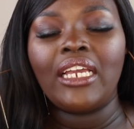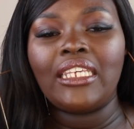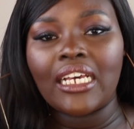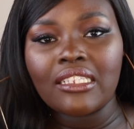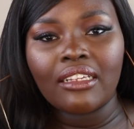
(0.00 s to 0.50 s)

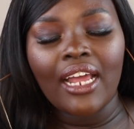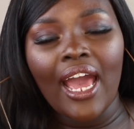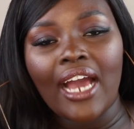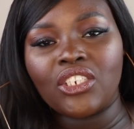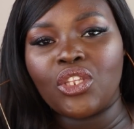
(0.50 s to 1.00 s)
Yesterday,
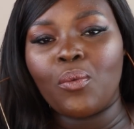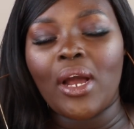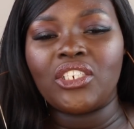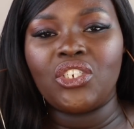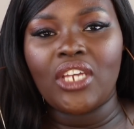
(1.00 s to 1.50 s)
I actually
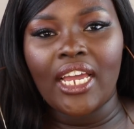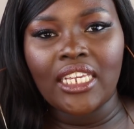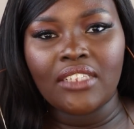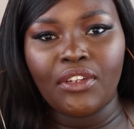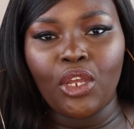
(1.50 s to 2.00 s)
watched
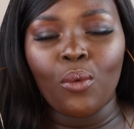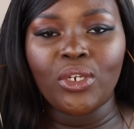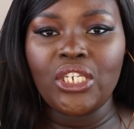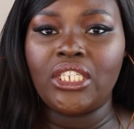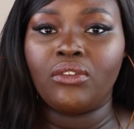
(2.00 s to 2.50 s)
Jackie's video
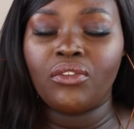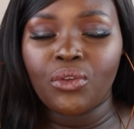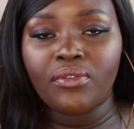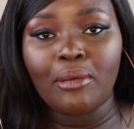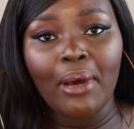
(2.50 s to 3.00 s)
when she did a
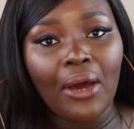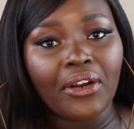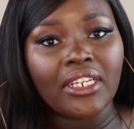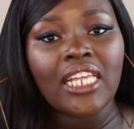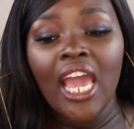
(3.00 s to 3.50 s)
review of the
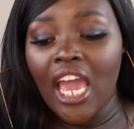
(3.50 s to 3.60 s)
powders,